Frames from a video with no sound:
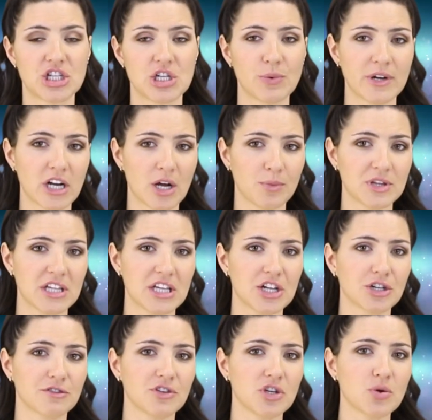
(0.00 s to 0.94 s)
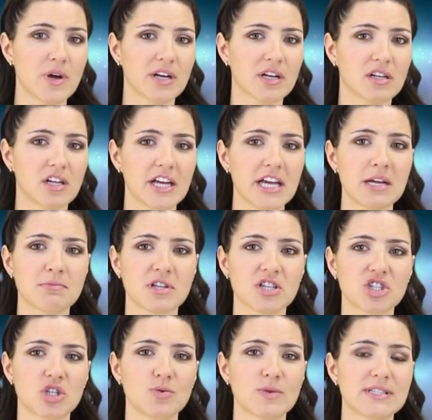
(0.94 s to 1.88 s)
She went on with the interview and claimed
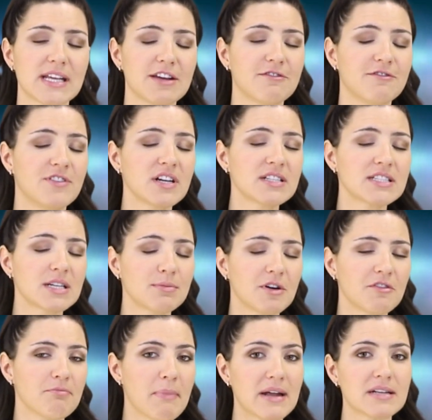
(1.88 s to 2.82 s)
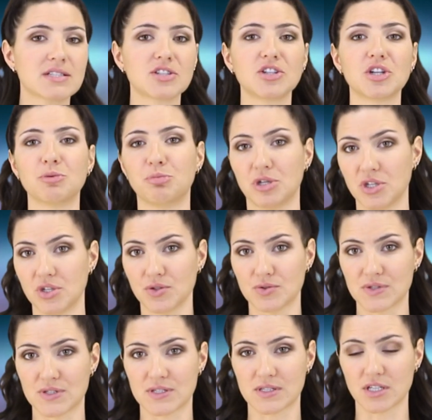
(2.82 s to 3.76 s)
that she was a victim of mental
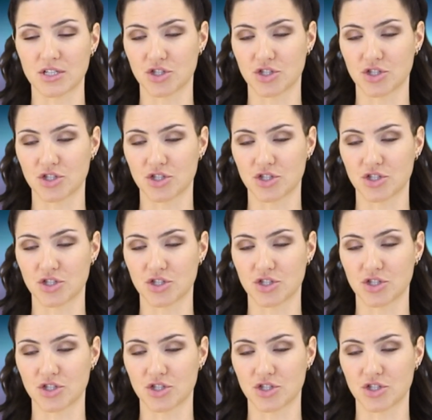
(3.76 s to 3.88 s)
abuse.